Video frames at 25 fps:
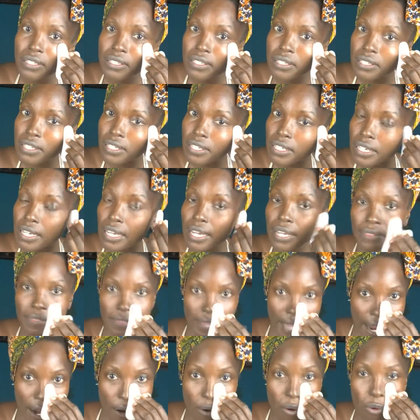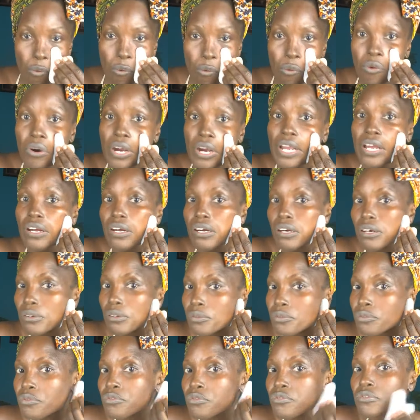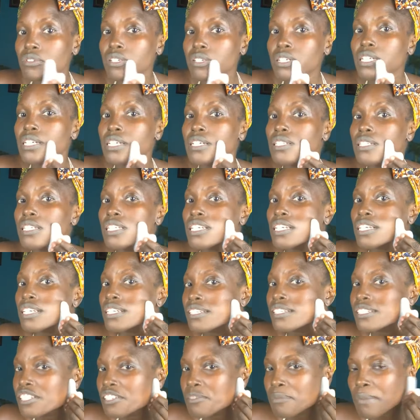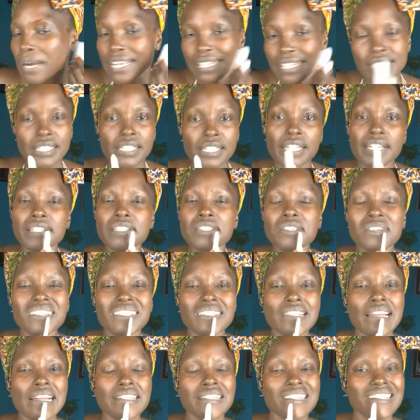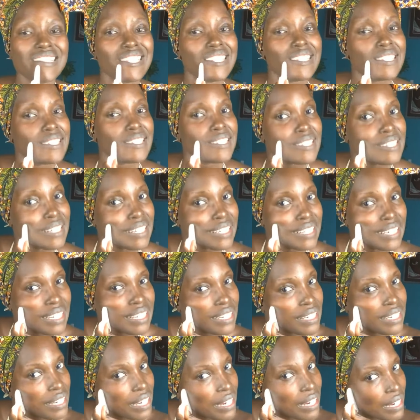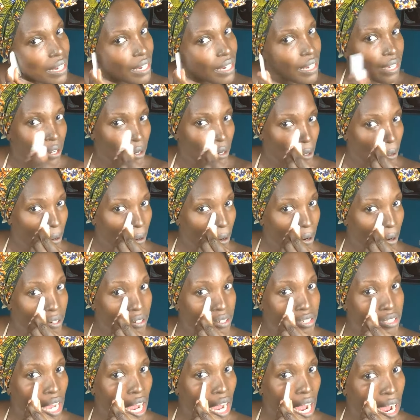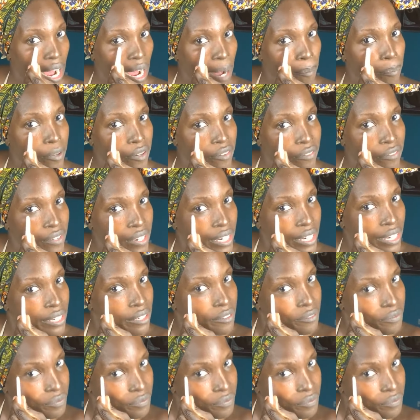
to get that oil really into my skin. So it's not just sitting on top of it.